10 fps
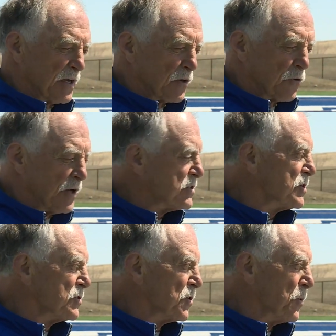and a great
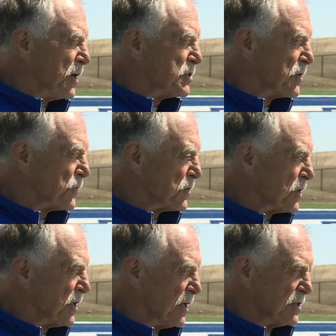situation for
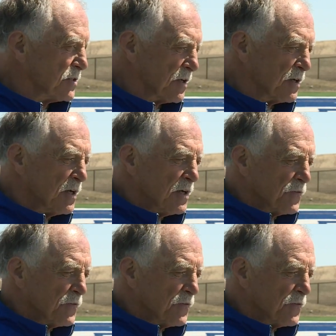the kids, and